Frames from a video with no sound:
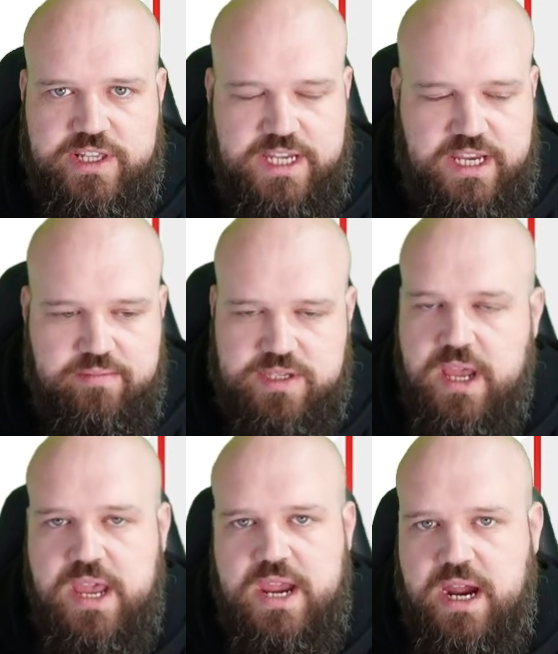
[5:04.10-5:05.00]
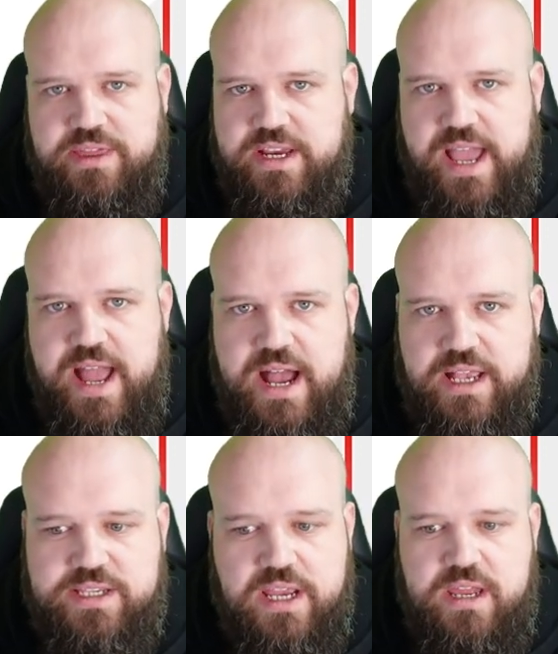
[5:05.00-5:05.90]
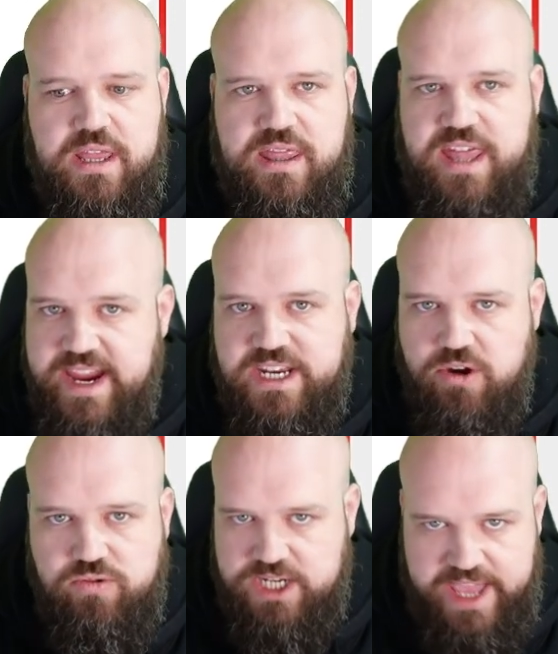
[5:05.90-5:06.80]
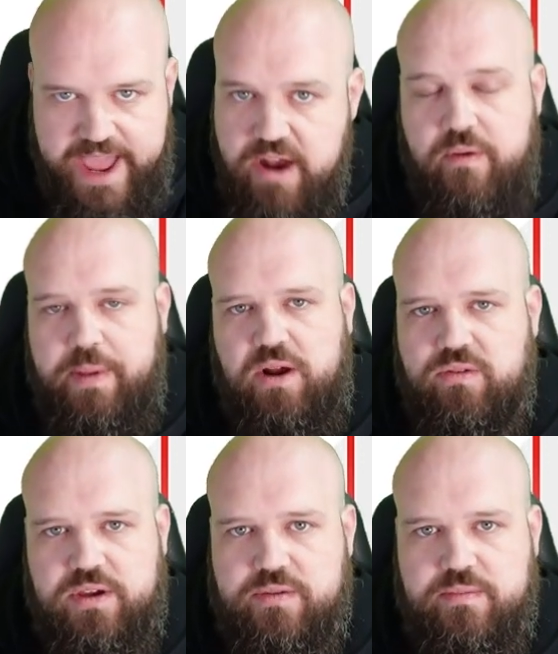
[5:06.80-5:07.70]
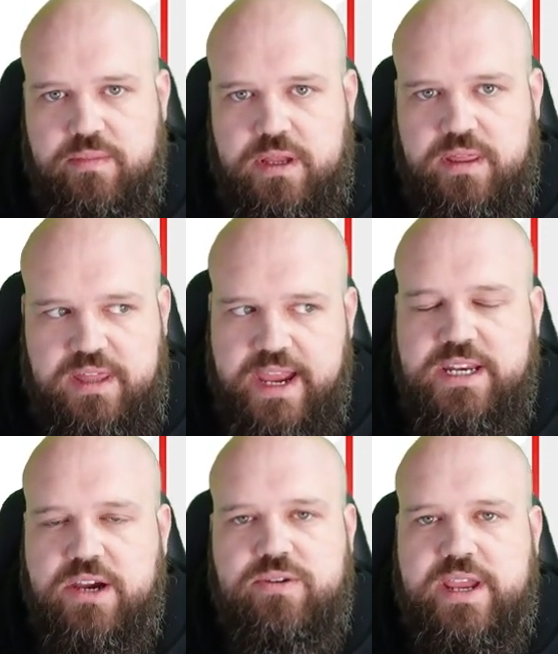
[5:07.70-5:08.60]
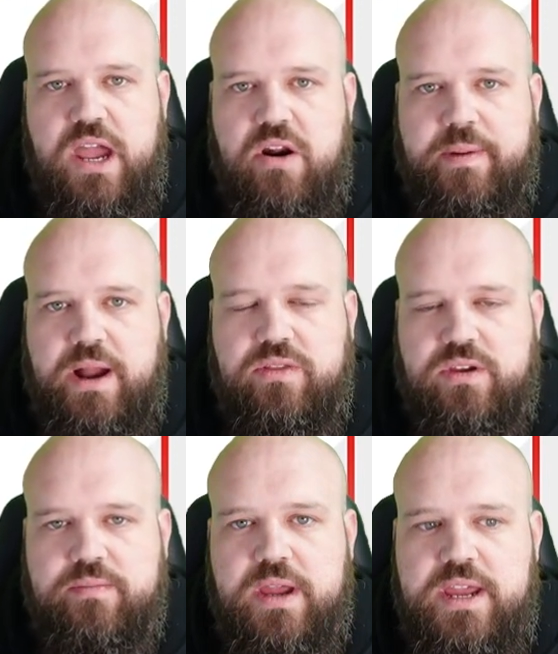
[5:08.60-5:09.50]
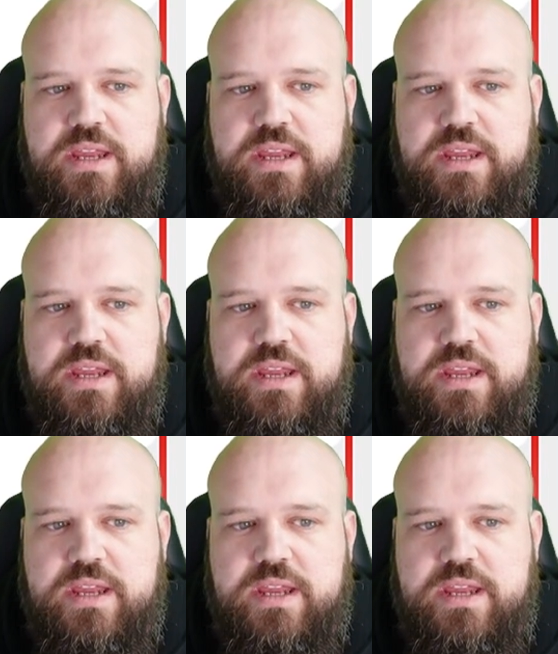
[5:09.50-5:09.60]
teams and the cars. They don't care about them. They don't care about them.